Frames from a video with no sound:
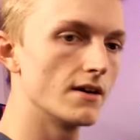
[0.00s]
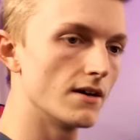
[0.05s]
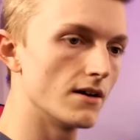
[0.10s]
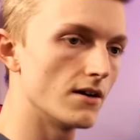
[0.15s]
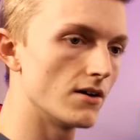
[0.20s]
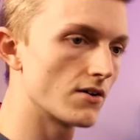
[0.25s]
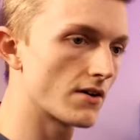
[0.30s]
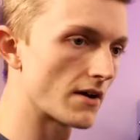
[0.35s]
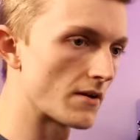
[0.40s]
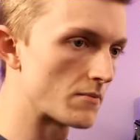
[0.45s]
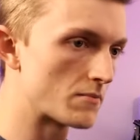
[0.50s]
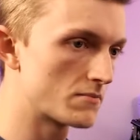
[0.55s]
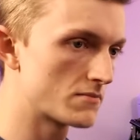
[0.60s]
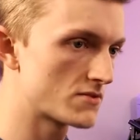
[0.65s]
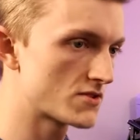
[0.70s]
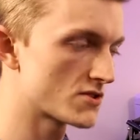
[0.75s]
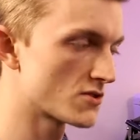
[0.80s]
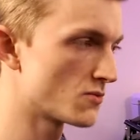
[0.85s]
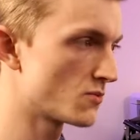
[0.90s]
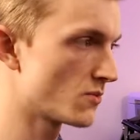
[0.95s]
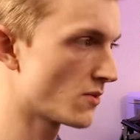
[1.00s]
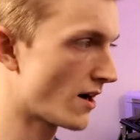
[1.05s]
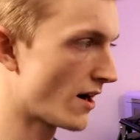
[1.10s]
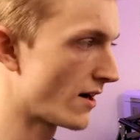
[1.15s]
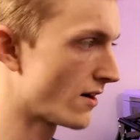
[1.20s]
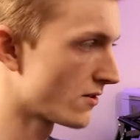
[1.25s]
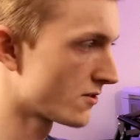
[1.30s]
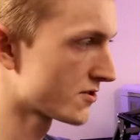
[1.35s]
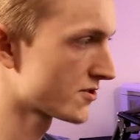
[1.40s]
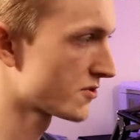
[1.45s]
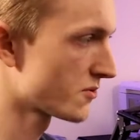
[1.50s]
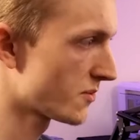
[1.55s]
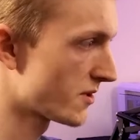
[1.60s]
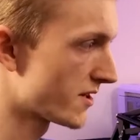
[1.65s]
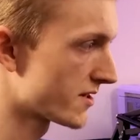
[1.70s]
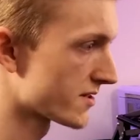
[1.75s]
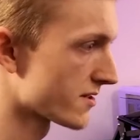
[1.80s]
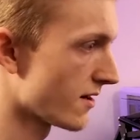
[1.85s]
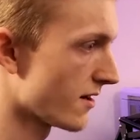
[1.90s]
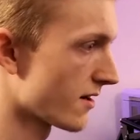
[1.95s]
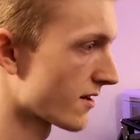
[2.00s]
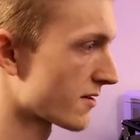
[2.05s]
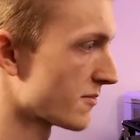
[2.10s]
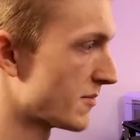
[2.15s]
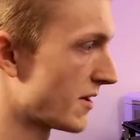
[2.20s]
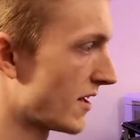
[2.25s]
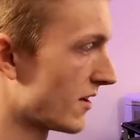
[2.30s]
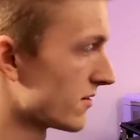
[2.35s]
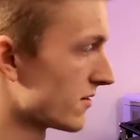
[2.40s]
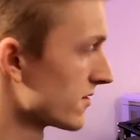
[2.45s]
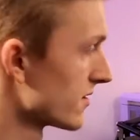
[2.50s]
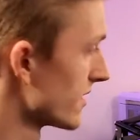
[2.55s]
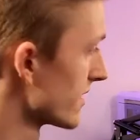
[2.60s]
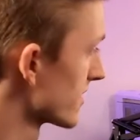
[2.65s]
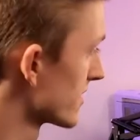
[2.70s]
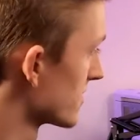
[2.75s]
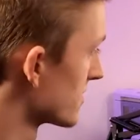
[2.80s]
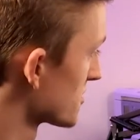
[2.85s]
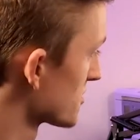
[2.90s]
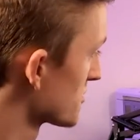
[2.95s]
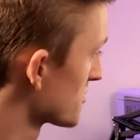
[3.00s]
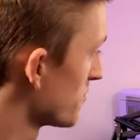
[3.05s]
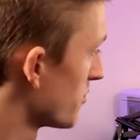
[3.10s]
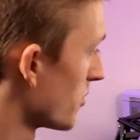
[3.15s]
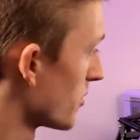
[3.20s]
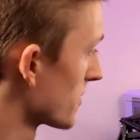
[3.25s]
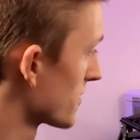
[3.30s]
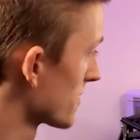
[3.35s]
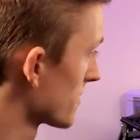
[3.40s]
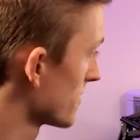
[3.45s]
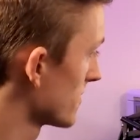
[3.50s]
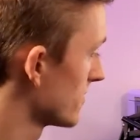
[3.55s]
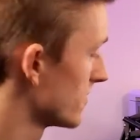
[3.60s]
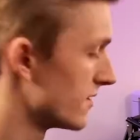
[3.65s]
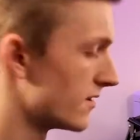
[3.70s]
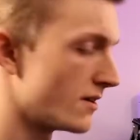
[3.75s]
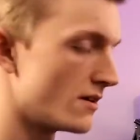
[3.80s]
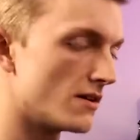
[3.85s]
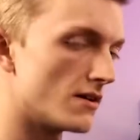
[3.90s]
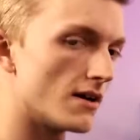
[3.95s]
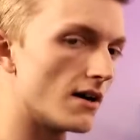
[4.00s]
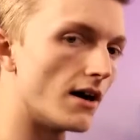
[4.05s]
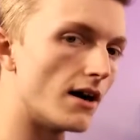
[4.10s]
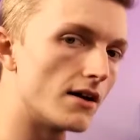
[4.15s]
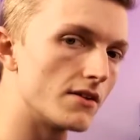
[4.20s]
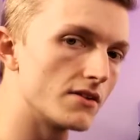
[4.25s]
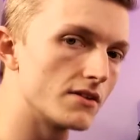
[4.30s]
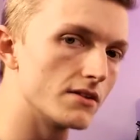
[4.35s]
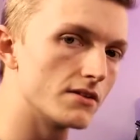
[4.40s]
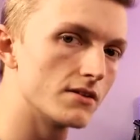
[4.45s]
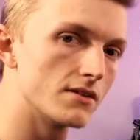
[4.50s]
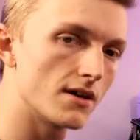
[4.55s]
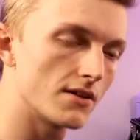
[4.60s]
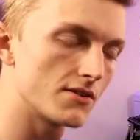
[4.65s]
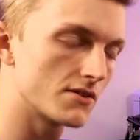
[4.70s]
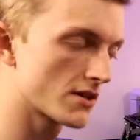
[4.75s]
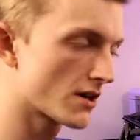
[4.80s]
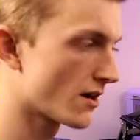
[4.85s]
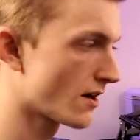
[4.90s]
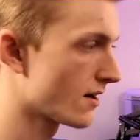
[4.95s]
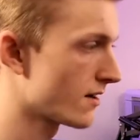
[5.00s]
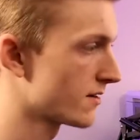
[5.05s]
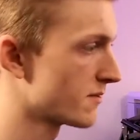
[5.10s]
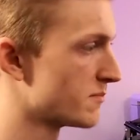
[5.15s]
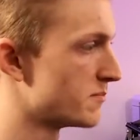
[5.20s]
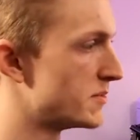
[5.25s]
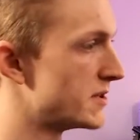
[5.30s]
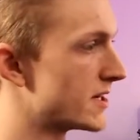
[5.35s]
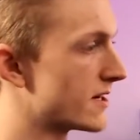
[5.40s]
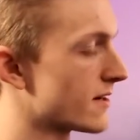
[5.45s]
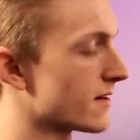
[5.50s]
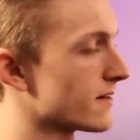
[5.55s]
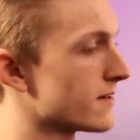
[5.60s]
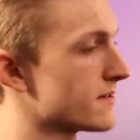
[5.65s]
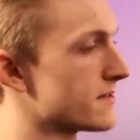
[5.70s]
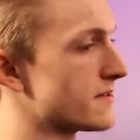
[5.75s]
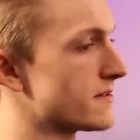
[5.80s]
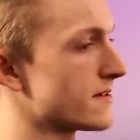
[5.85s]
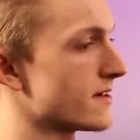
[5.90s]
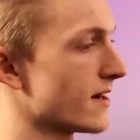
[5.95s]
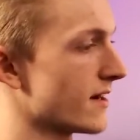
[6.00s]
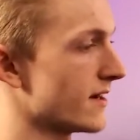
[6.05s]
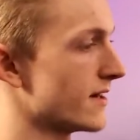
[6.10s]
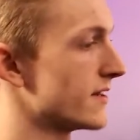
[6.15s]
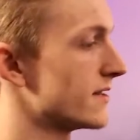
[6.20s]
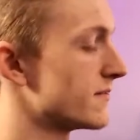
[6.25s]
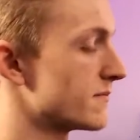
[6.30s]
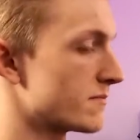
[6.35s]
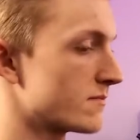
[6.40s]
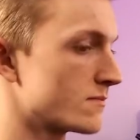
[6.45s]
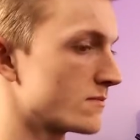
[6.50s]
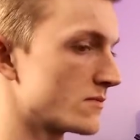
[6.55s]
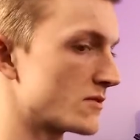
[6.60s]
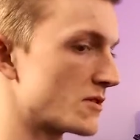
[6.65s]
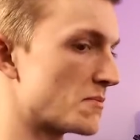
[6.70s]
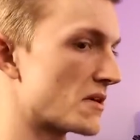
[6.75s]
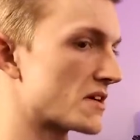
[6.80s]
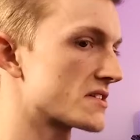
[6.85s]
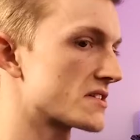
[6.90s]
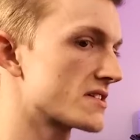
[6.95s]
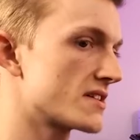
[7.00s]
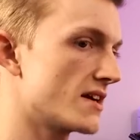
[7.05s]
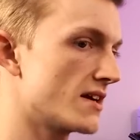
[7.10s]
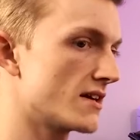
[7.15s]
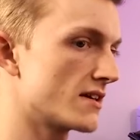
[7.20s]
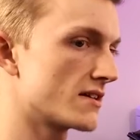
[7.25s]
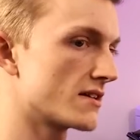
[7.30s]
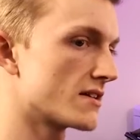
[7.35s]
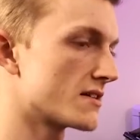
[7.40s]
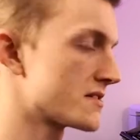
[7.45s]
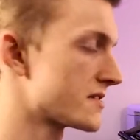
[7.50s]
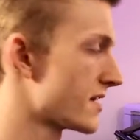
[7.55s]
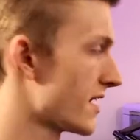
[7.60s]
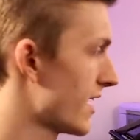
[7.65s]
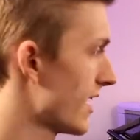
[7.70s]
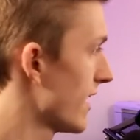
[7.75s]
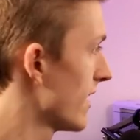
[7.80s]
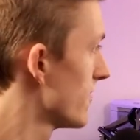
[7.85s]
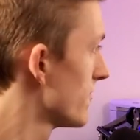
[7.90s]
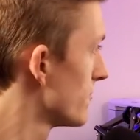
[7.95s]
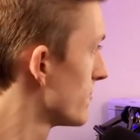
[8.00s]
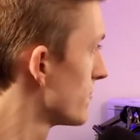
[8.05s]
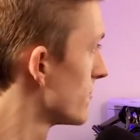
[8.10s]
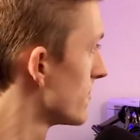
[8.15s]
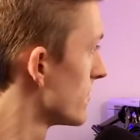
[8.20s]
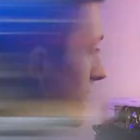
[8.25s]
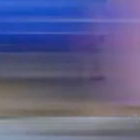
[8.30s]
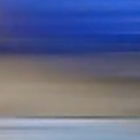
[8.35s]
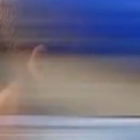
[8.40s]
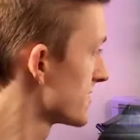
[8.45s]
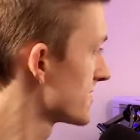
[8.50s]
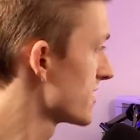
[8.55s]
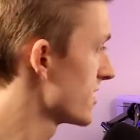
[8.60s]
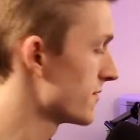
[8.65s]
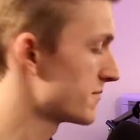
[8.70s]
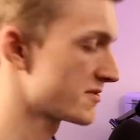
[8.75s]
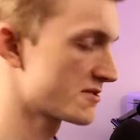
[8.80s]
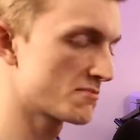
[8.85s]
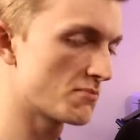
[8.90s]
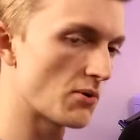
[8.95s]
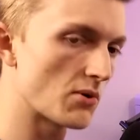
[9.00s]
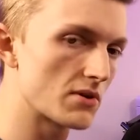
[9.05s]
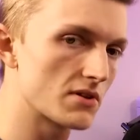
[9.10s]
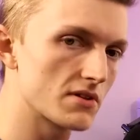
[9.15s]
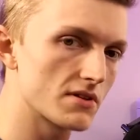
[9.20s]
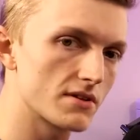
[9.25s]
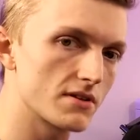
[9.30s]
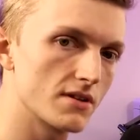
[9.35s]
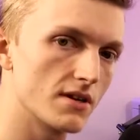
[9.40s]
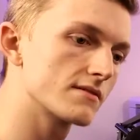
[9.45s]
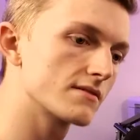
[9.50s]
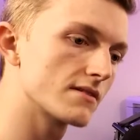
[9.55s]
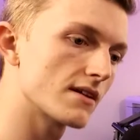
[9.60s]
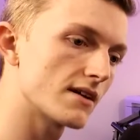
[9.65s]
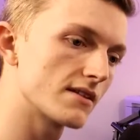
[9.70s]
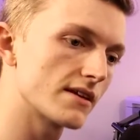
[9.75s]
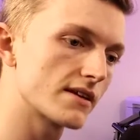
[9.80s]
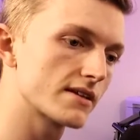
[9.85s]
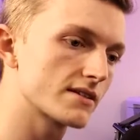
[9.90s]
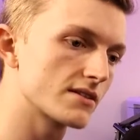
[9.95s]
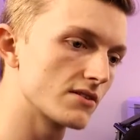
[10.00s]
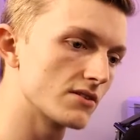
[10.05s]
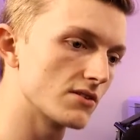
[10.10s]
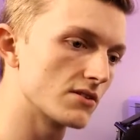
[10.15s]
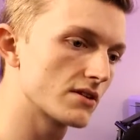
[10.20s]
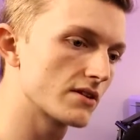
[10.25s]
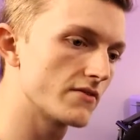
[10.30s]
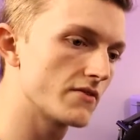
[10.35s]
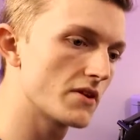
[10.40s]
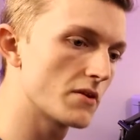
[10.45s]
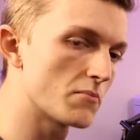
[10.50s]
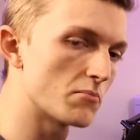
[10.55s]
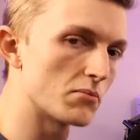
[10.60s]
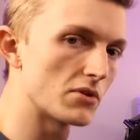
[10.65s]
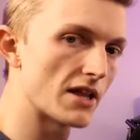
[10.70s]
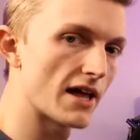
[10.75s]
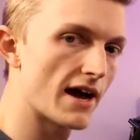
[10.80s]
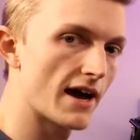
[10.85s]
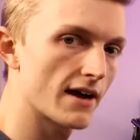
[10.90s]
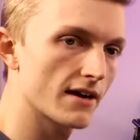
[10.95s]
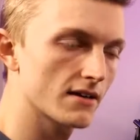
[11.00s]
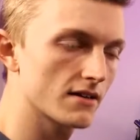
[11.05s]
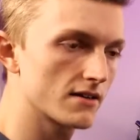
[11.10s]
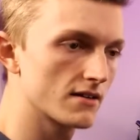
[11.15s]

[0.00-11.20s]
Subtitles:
Okay, so I also want to talk about like the spoiler on the car, because the Mustang does have that same spoiler. I like the look of it in black.